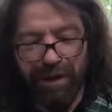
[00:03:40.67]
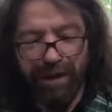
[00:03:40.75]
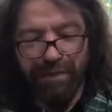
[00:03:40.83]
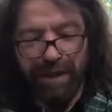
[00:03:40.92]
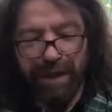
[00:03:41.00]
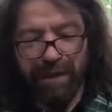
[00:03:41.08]

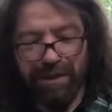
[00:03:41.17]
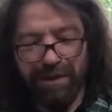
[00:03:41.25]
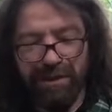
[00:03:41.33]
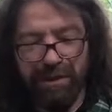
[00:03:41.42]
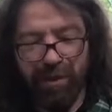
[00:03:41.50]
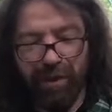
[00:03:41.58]
because the
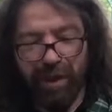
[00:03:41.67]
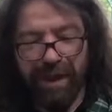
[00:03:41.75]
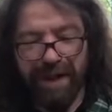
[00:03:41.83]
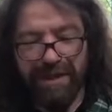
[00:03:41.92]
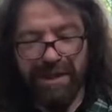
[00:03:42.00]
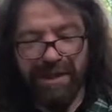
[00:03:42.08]
Lord
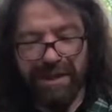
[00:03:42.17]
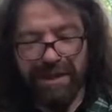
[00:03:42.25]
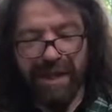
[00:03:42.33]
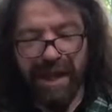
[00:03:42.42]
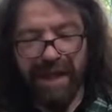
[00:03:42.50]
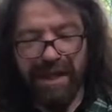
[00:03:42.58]
has
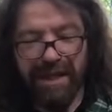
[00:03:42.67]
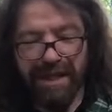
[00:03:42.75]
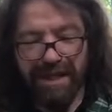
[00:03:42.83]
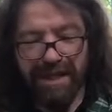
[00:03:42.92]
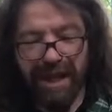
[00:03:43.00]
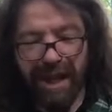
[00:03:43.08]
extended
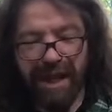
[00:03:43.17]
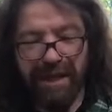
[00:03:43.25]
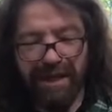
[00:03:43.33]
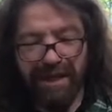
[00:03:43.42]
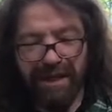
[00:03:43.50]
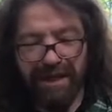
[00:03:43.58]
his
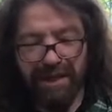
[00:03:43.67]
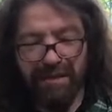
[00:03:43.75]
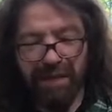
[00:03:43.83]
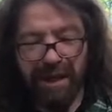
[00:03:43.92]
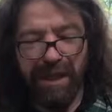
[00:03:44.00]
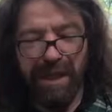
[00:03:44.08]
hand against
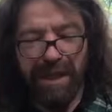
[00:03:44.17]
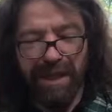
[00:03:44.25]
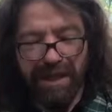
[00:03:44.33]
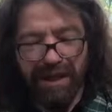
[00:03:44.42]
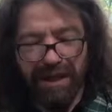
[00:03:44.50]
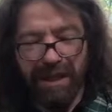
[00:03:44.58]
me."
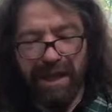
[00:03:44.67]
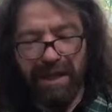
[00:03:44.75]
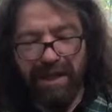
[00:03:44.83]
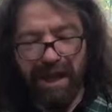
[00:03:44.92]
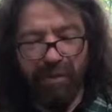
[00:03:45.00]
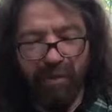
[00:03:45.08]

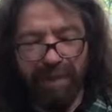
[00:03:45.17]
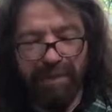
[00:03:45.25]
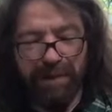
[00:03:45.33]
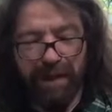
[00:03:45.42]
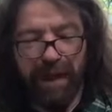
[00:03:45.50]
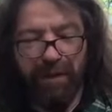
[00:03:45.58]
Again they wept
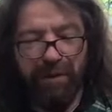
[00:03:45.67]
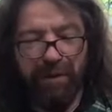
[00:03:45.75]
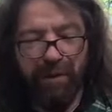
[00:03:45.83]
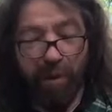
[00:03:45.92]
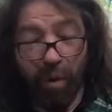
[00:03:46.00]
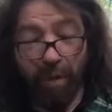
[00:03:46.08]
aloud.
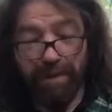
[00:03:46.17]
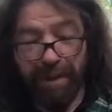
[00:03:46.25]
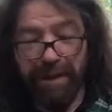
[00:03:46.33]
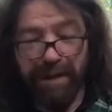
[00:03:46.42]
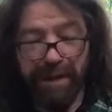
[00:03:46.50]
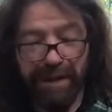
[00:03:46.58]

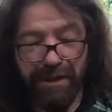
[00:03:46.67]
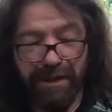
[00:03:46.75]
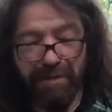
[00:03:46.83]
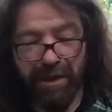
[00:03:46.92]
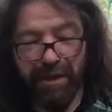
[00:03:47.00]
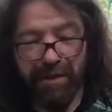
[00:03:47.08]
Orpah kissed
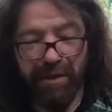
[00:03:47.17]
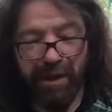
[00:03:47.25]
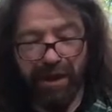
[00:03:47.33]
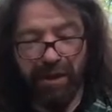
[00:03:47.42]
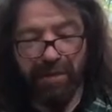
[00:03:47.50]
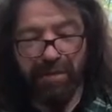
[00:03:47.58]
her
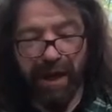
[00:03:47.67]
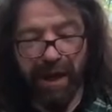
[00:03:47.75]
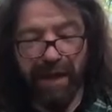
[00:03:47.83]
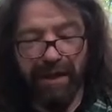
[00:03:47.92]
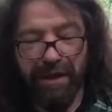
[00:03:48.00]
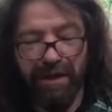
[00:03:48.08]
mother-in-law
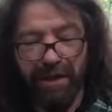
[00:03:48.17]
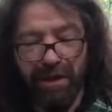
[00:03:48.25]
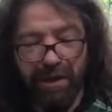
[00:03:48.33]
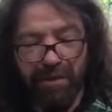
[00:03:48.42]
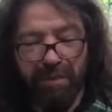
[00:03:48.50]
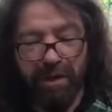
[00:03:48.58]
goodbye,
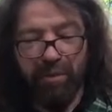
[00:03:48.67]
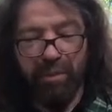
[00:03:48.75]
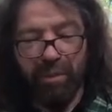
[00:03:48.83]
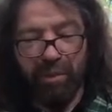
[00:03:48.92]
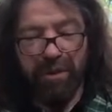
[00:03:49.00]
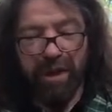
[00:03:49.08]
but
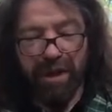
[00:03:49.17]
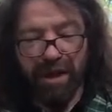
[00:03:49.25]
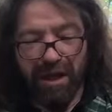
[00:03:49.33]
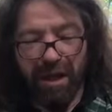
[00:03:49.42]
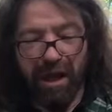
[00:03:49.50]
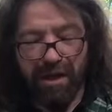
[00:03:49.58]
Ruth
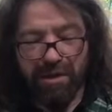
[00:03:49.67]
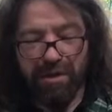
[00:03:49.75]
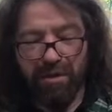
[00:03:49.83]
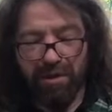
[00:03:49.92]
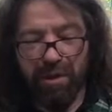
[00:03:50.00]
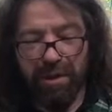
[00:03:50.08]
clung
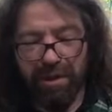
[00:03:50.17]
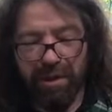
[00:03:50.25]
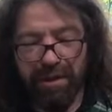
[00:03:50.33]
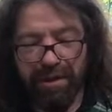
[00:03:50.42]
to her.